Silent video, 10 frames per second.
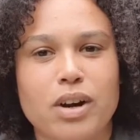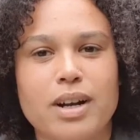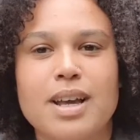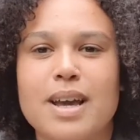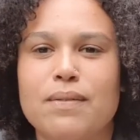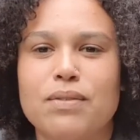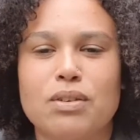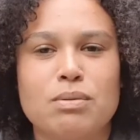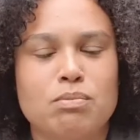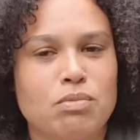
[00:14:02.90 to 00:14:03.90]
it. If
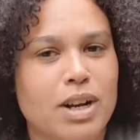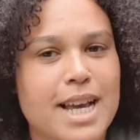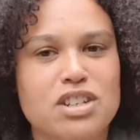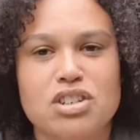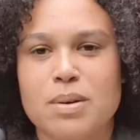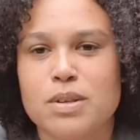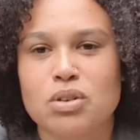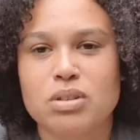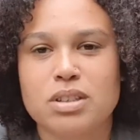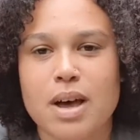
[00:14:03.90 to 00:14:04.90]
the relationship is
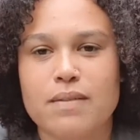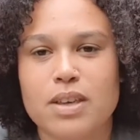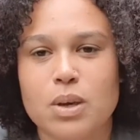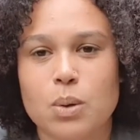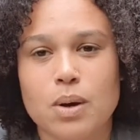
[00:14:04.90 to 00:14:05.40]
not serving you,